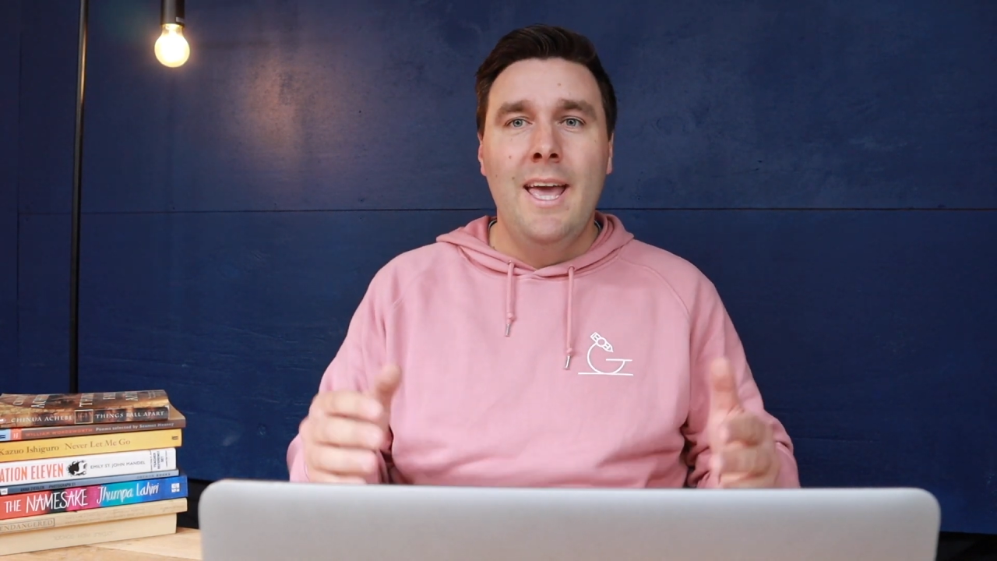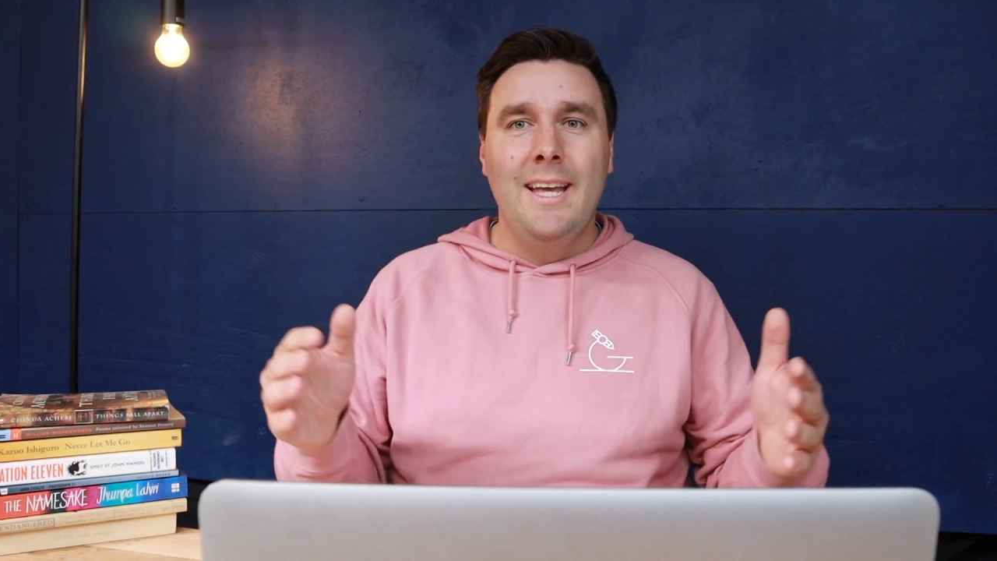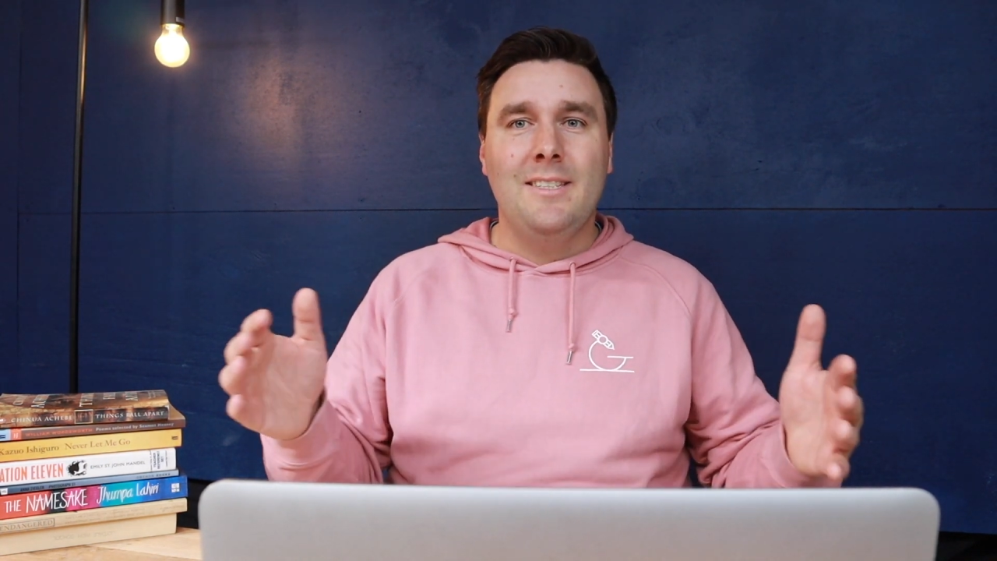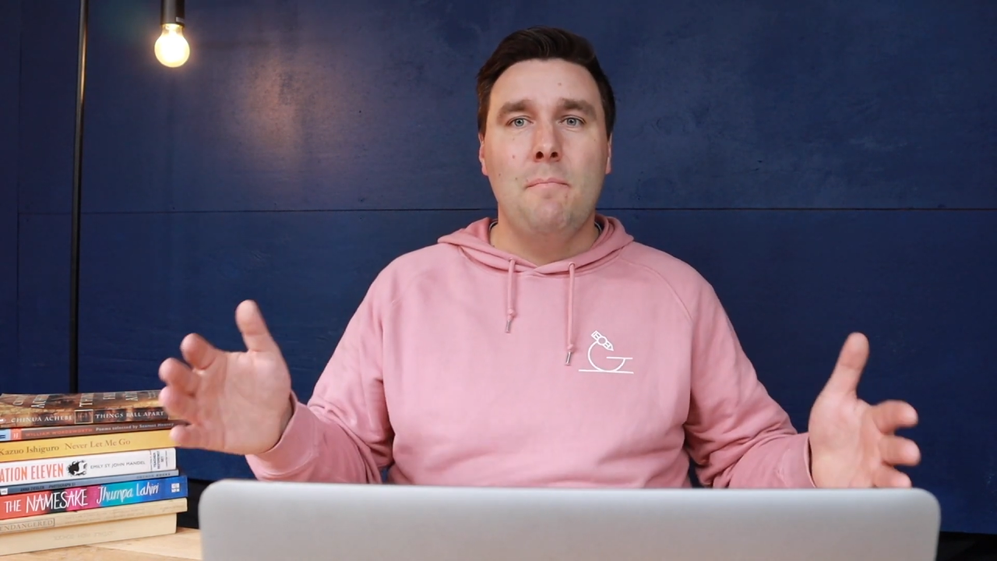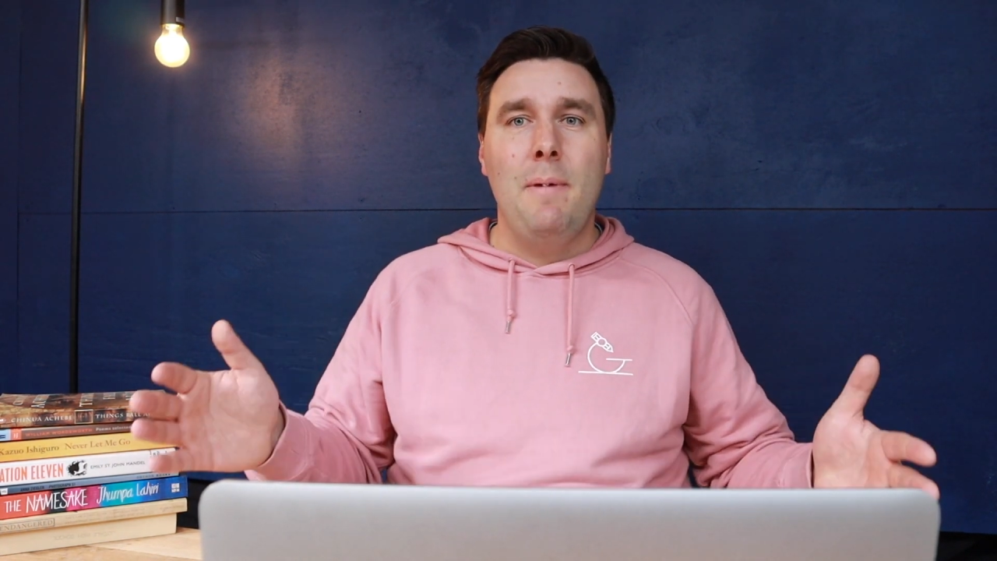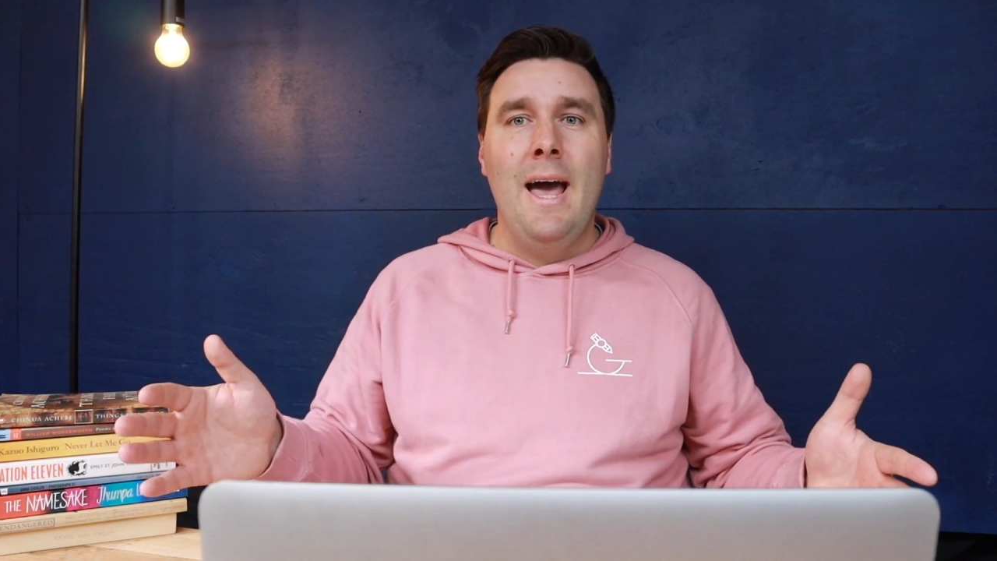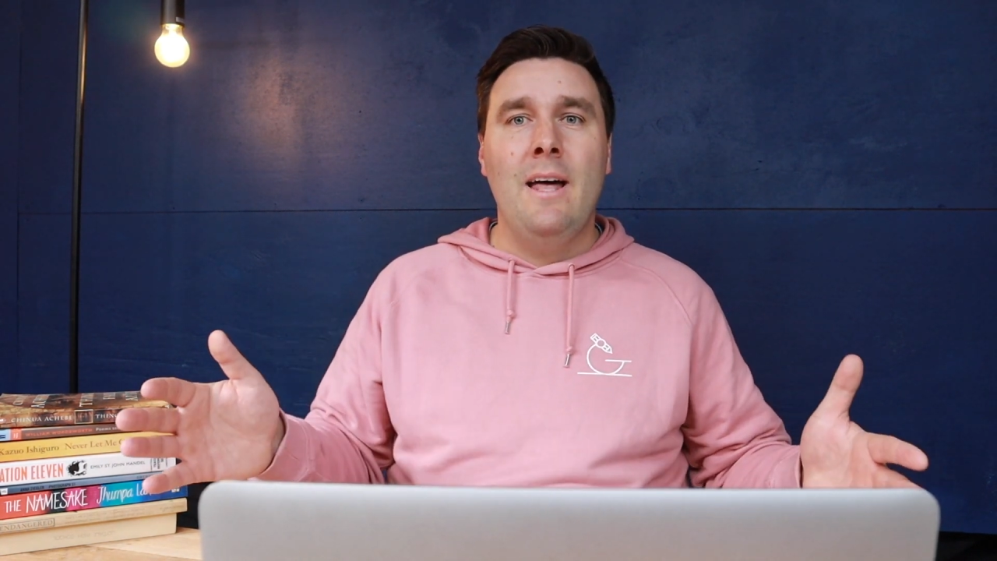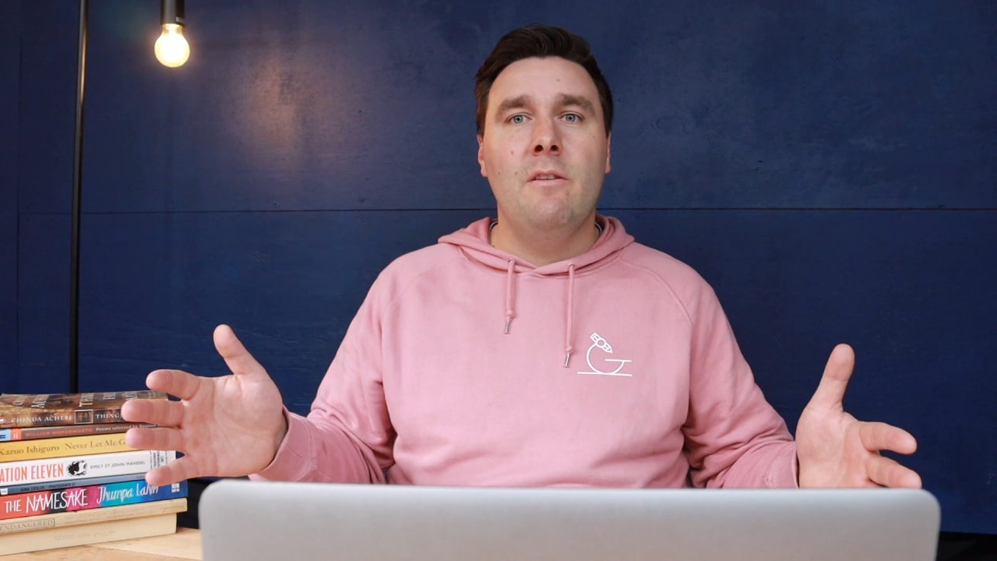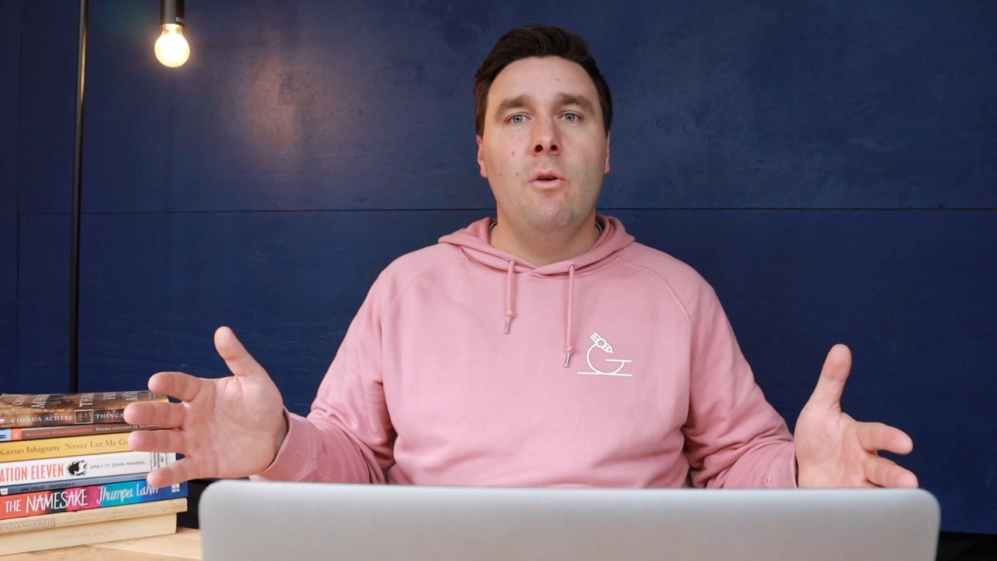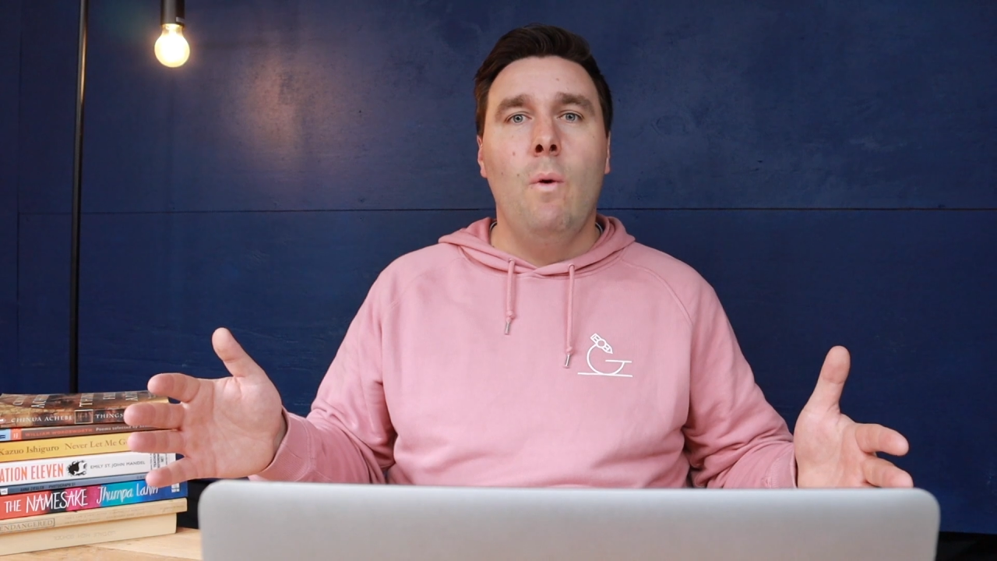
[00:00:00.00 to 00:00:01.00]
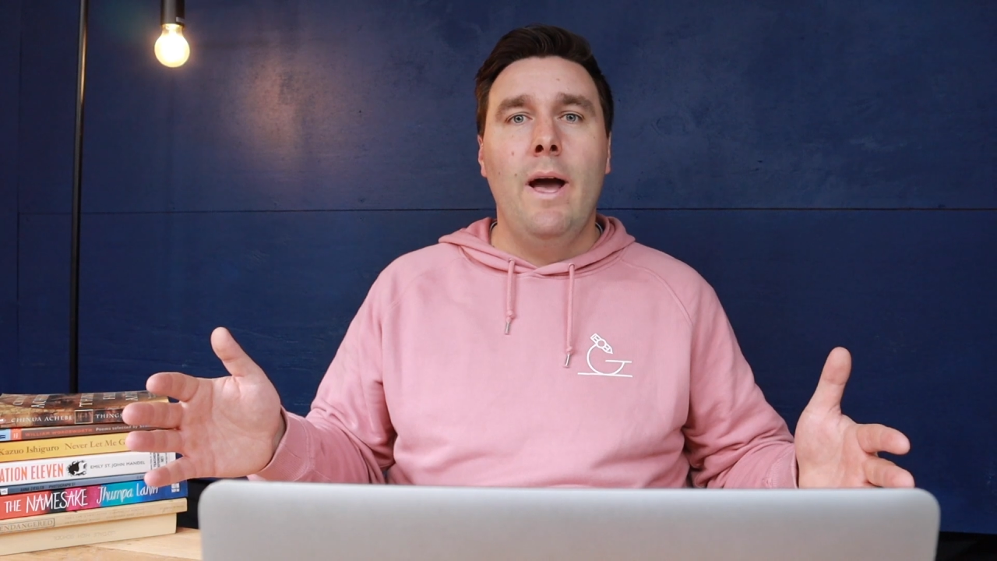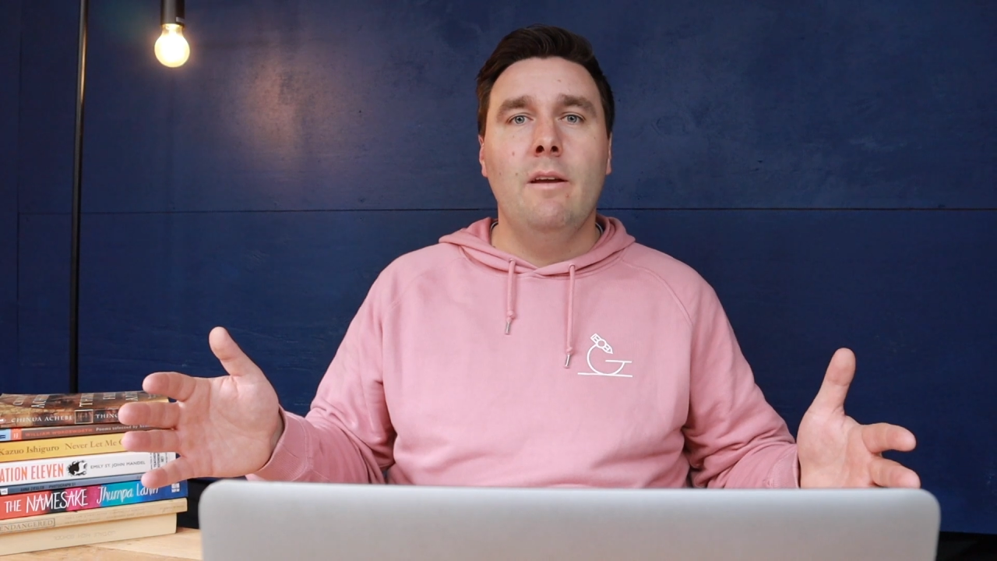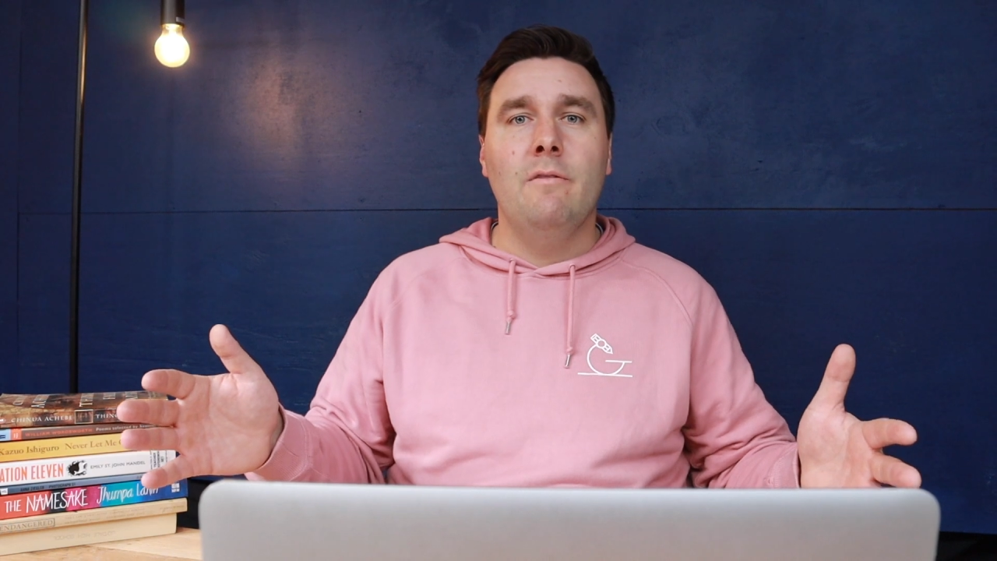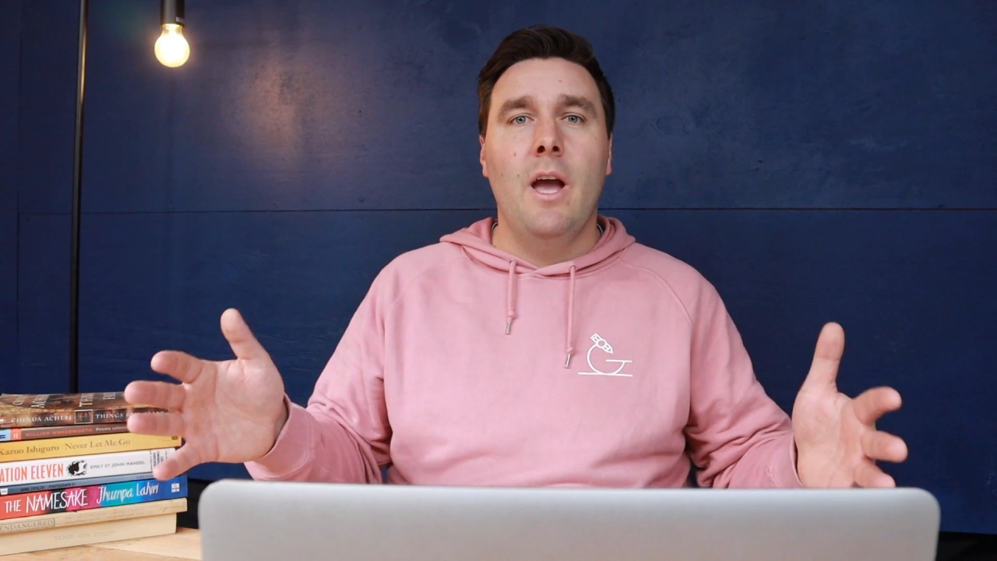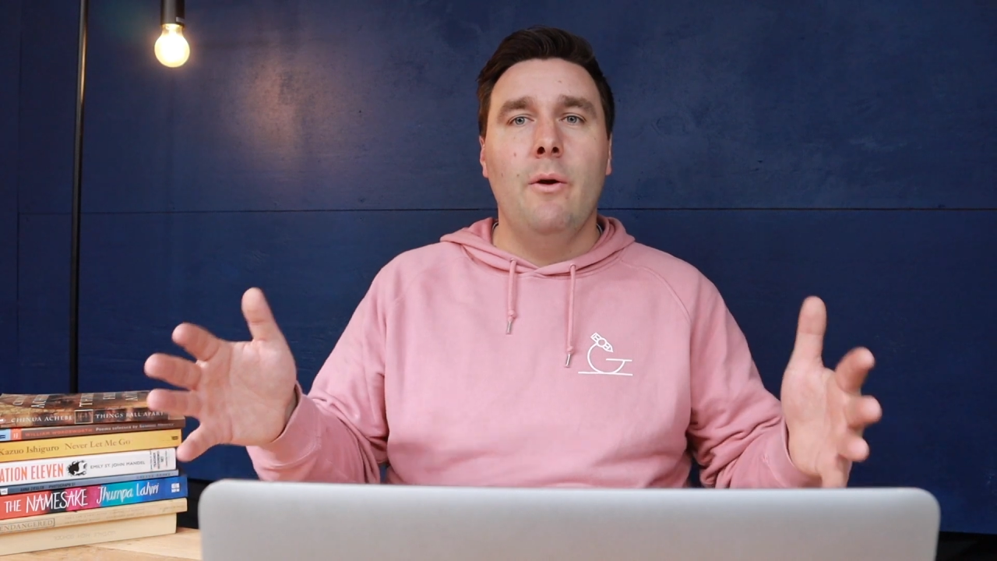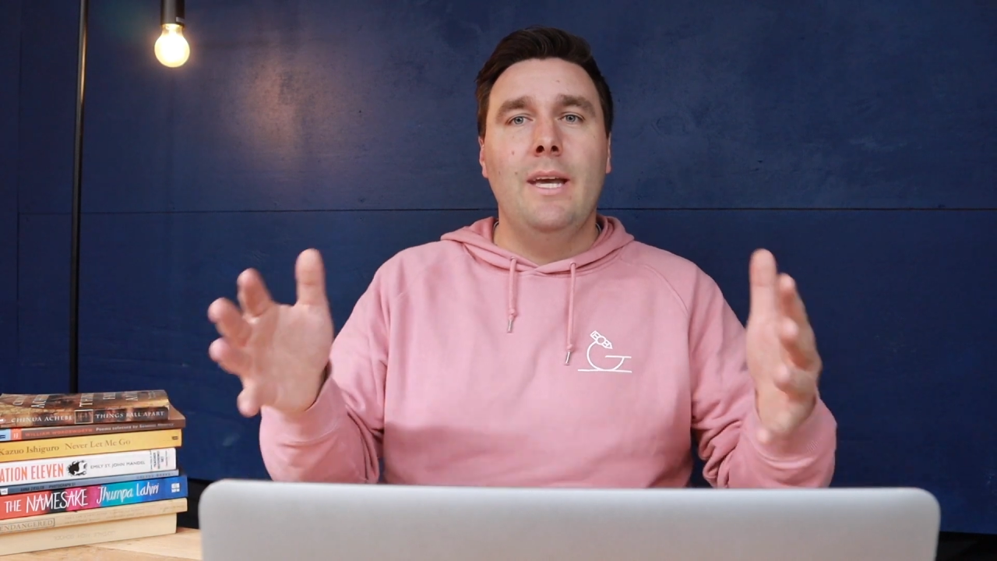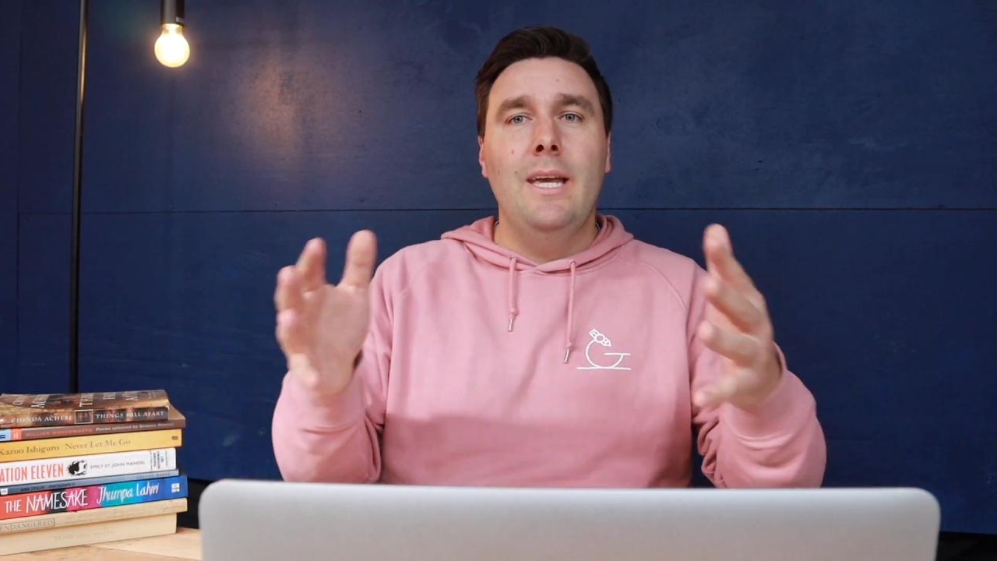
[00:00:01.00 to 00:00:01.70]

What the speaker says: it's about the way of going